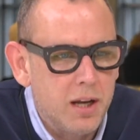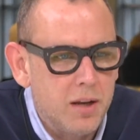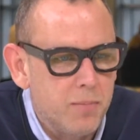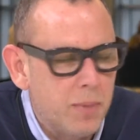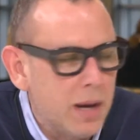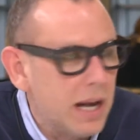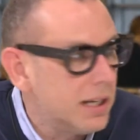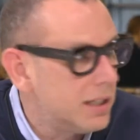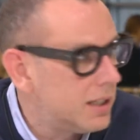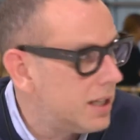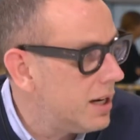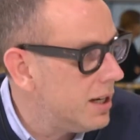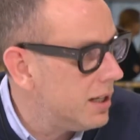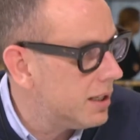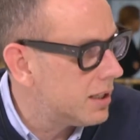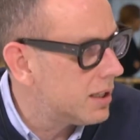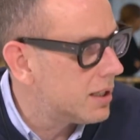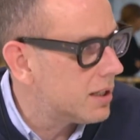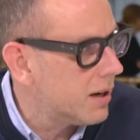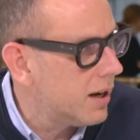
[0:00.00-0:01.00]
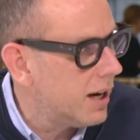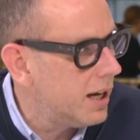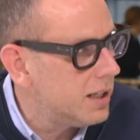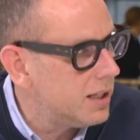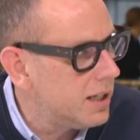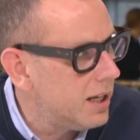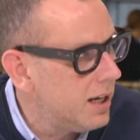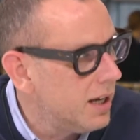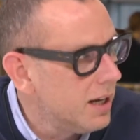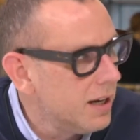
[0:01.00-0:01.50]
Palestinian
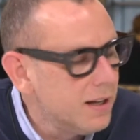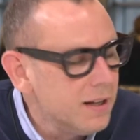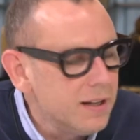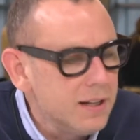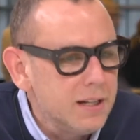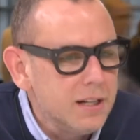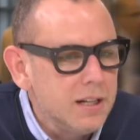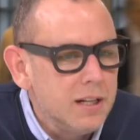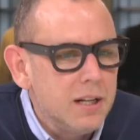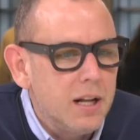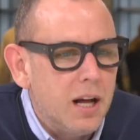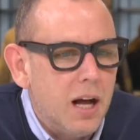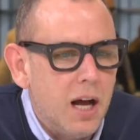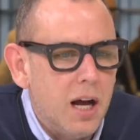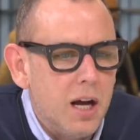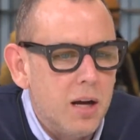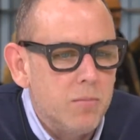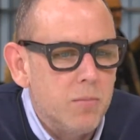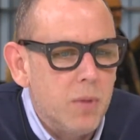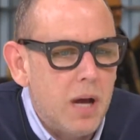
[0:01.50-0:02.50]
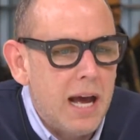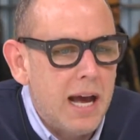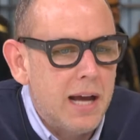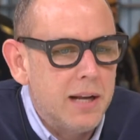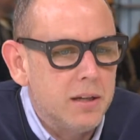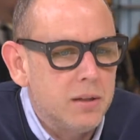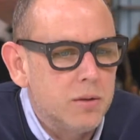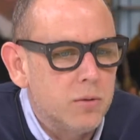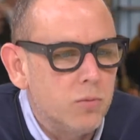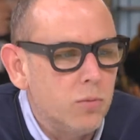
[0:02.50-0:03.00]
society.
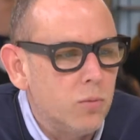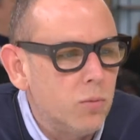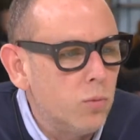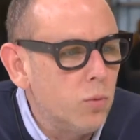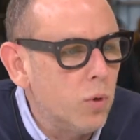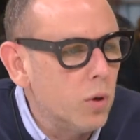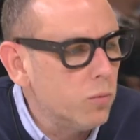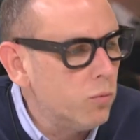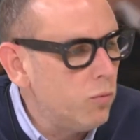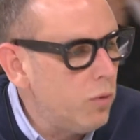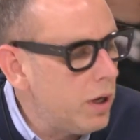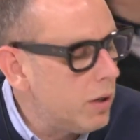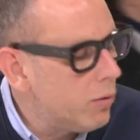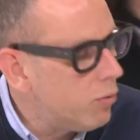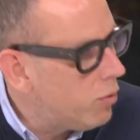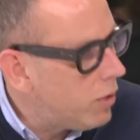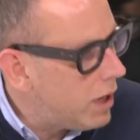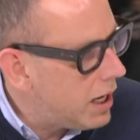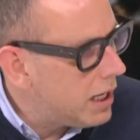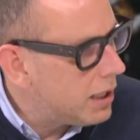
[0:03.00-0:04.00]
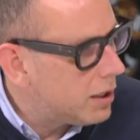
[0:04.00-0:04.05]
And what we're really